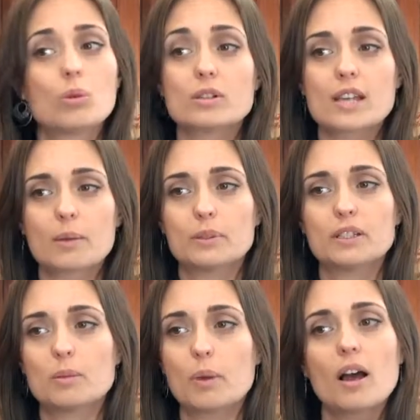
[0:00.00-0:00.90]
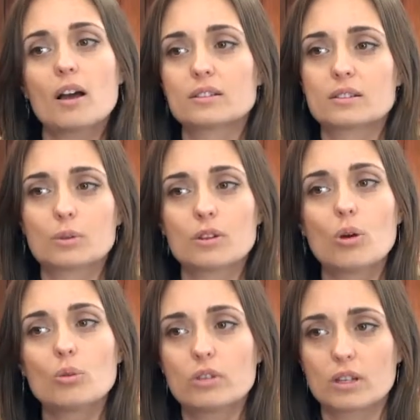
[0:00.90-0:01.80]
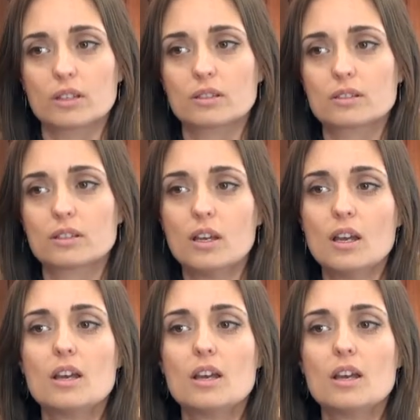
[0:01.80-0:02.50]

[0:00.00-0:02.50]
what's happened in the past with old things.